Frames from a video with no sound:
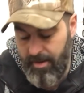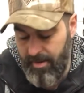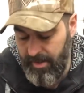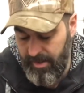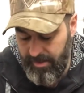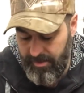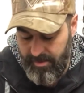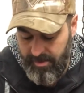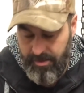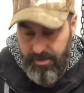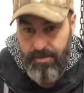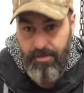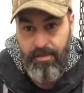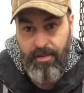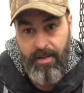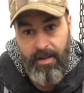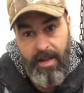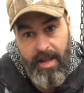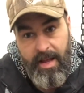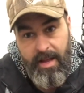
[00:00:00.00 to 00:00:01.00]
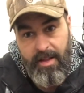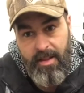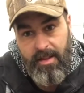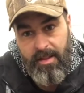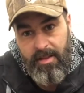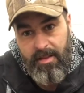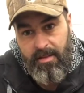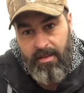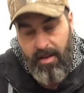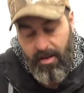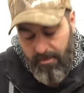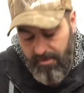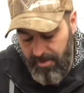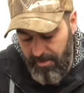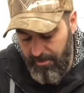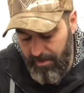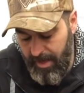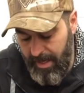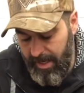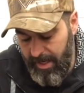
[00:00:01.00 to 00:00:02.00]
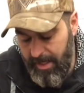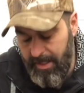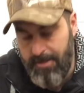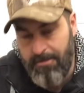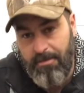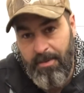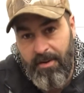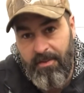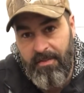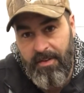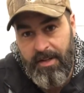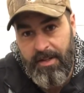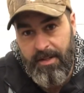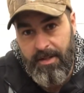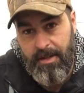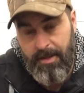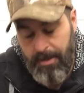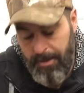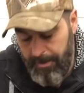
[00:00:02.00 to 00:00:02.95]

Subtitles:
The length of the blade is perfect